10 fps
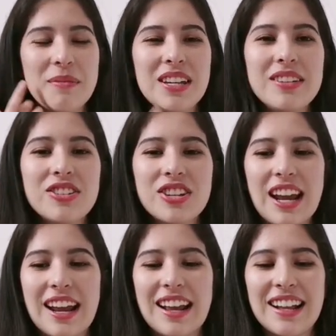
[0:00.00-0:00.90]
each,
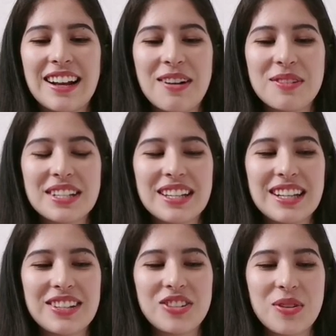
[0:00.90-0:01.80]
and I was
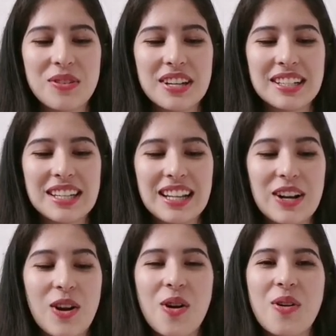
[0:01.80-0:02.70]
like joking, saying
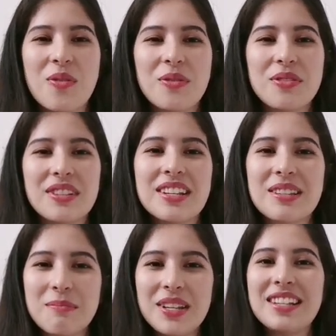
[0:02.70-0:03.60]
like, oh,
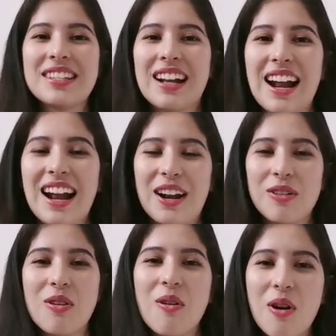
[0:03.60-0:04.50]
this means that I gotta
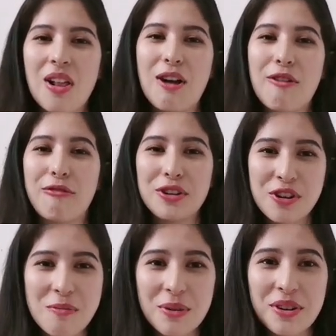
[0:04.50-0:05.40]
go all out for
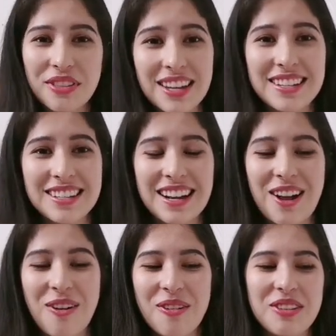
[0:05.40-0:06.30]
your birthdays
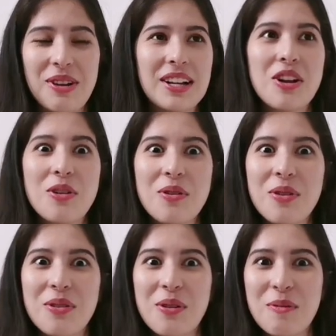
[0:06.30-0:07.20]
now, and they're like,
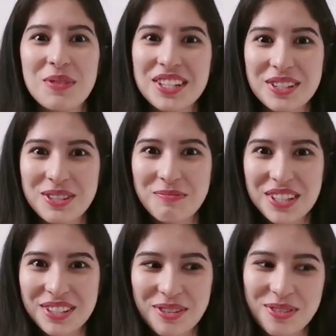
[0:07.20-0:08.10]
no, please
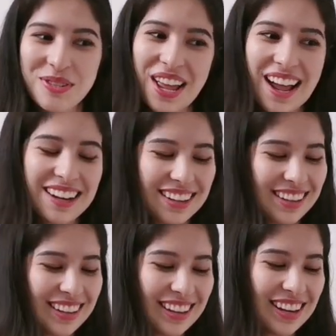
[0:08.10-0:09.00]
don't do that.
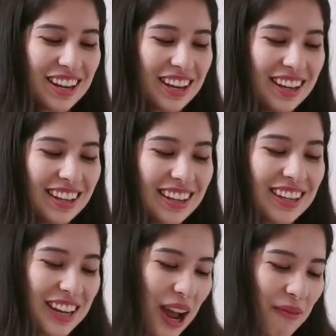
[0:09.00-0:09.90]

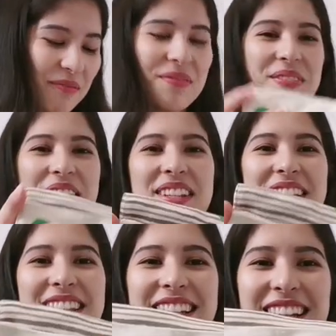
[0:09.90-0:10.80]
Yeah,
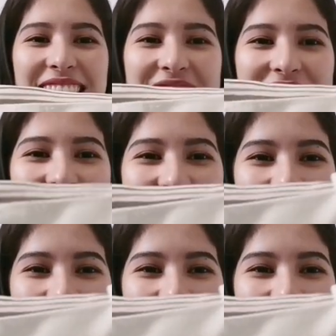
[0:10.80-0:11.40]
look, it even